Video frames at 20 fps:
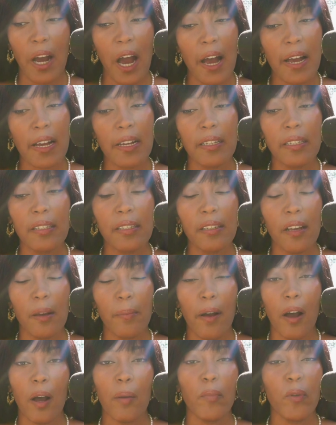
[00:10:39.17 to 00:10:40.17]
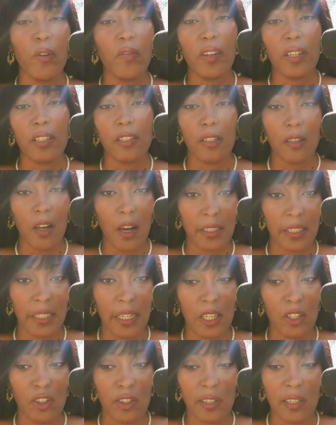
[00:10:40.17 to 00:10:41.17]
guys about moving to Los
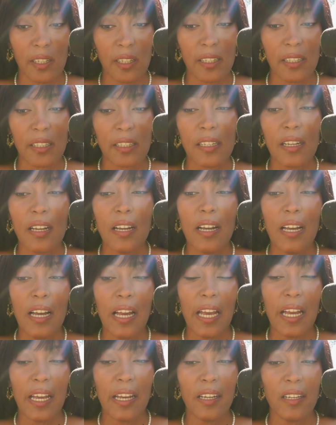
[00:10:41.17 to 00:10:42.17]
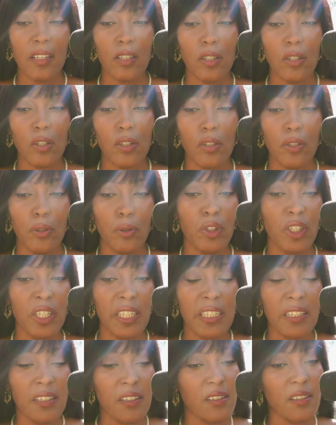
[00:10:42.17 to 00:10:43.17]
Angeles is to
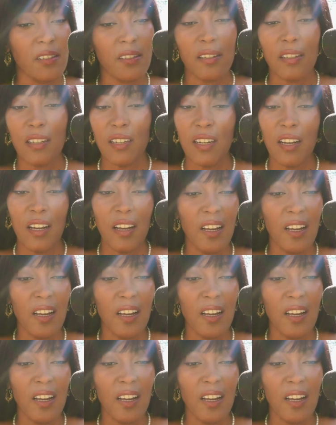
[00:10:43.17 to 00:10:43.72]
just